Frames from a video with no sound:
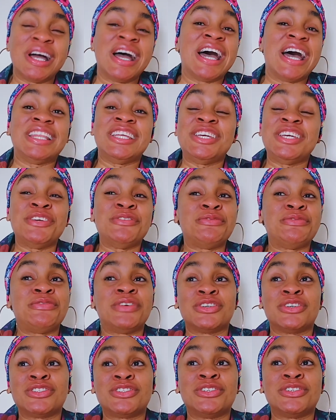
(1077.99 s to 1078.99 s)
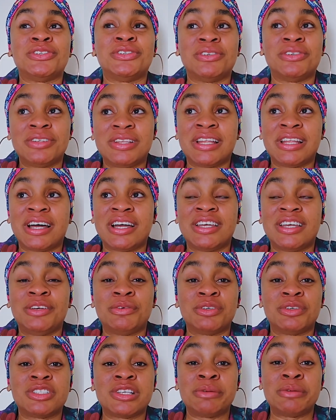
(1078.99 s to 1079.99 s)
I think he felt so good that he
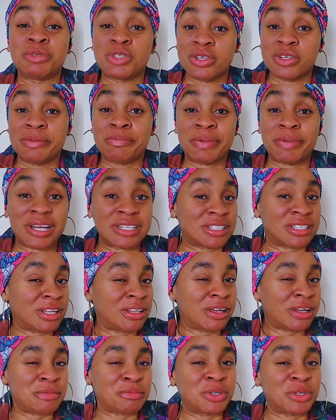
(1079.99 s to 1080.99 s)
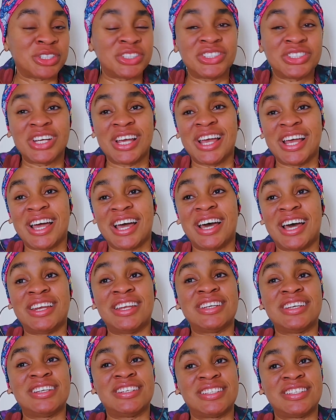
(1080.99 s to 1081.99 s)
was able to impact her that much. And
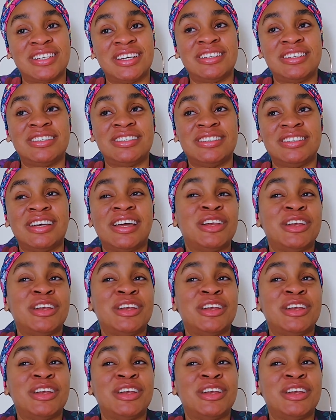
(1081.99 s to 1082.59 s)
then he said, yeah, I